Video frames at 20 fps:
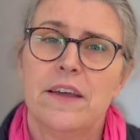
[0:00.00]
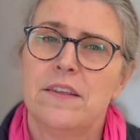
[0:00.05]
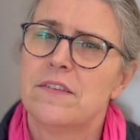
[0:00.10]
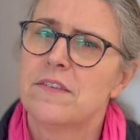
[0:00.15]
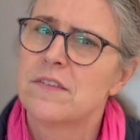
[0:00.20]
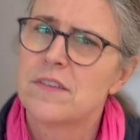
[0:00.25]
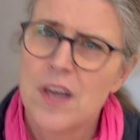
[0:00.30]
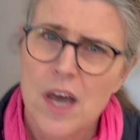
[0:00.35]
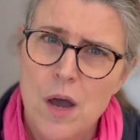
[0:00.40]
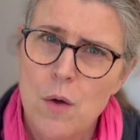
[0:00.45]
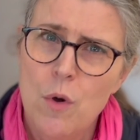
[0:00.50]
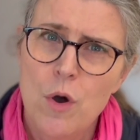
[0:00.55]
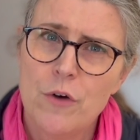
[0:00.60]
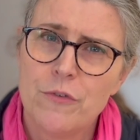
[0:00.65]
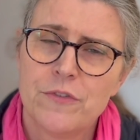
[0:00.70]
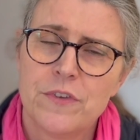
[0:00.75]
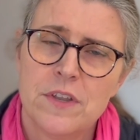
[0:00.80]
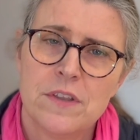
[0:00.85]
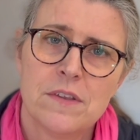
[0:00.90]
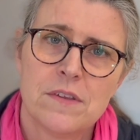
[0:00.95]
so
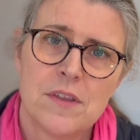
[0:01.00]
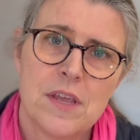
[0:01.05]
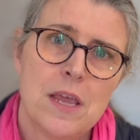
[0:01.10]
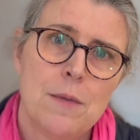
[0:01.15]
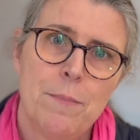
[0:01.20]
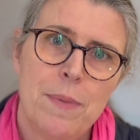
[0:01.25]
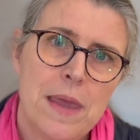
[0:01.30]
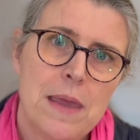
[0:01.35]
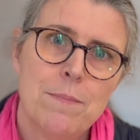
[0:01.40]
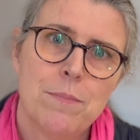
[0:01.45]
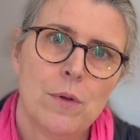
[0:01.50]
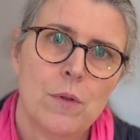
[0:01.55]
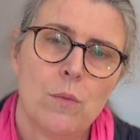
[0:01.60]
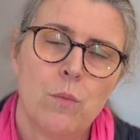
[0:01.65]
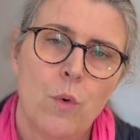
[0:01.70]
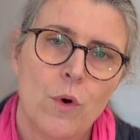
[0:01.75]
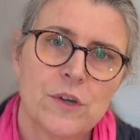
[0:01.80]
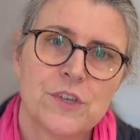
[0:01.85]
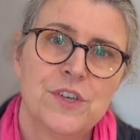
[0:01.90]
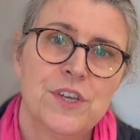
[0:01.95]
often see people
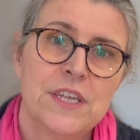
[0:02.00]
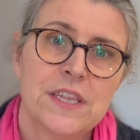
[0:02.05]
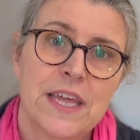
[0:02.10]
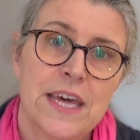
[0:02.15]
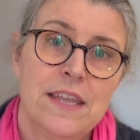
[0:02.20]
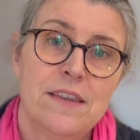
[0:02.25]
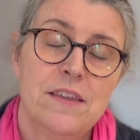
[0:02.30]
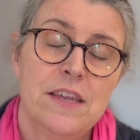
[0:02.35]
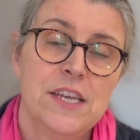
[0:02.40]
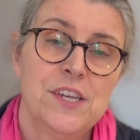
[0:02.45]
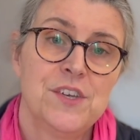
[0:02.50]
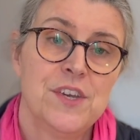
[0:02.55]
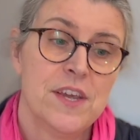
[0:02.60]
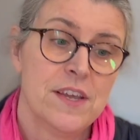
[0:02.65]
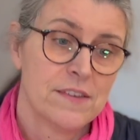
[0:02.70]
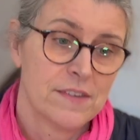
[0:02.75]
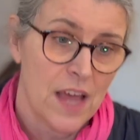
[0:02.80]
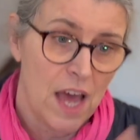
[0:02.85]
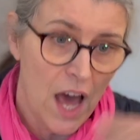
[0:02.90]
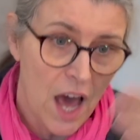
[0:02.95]
washing their
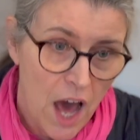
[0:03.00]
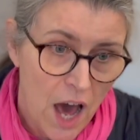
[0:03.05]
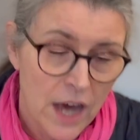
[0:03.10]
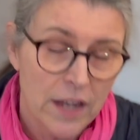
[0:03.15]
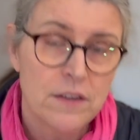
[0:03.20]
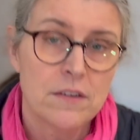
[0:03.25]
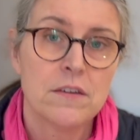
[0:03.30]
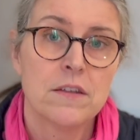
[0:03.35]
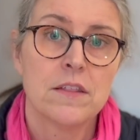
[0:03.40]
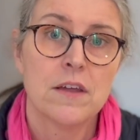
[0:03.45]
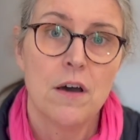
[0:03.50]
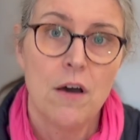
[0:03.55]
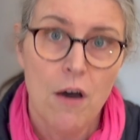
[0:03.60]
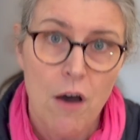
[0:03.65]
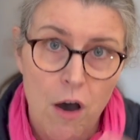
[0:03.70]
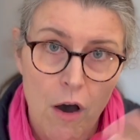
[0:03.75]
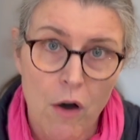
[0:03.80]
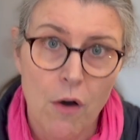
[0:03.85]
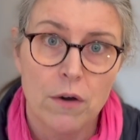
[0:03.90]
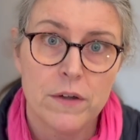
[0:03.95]
dishes under the
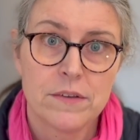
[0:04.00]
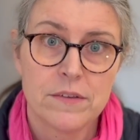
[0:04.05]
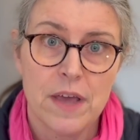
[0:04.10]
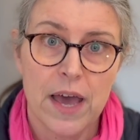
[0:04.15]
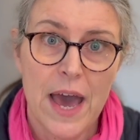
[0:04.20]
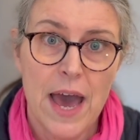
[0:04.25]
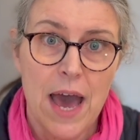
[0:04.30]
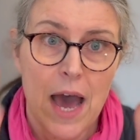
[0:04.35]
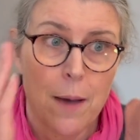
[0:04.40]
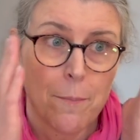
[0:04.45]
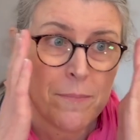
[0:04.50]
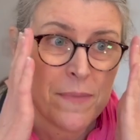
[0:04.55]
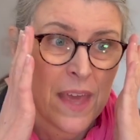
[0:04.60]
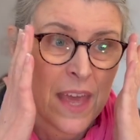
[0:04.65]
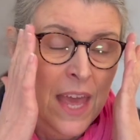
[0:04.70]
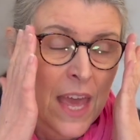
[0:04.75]
hot tap.